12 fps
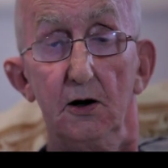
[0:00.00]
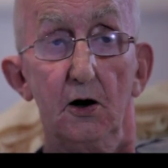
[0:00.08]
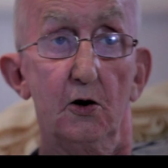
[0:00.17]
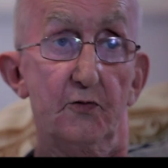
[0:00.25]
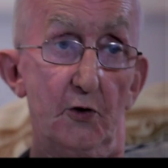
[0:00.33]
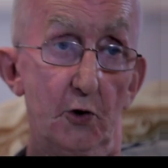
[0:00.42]

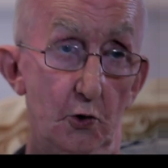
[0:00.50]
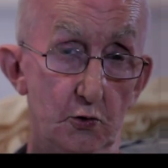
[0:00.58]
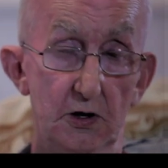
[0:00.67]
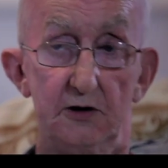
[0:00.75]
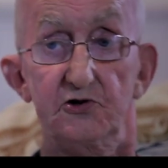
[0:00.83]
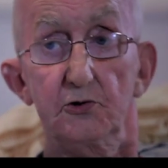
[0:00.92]
of all
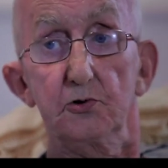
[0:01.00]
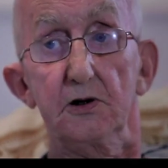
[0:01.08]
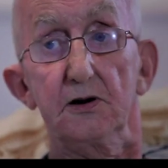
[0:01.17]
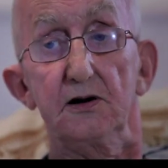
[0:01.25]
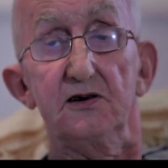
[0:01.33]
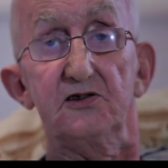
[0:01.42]
those
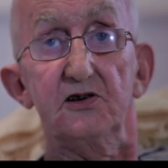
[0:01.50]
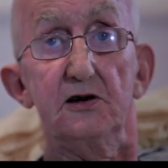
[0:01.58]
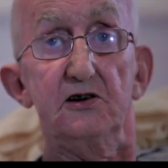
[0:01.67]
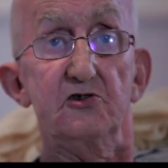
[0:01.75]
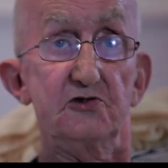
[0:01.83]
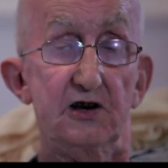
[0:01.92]

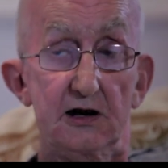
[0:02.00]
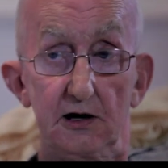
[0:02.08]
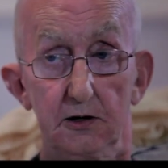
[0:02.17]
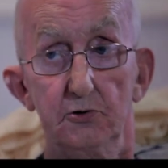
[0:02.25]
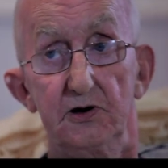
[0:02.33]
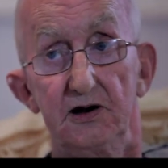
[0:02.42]
organisations,
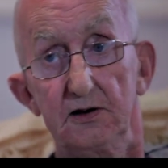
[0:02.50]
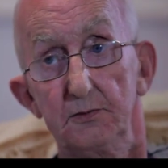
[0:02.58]
including the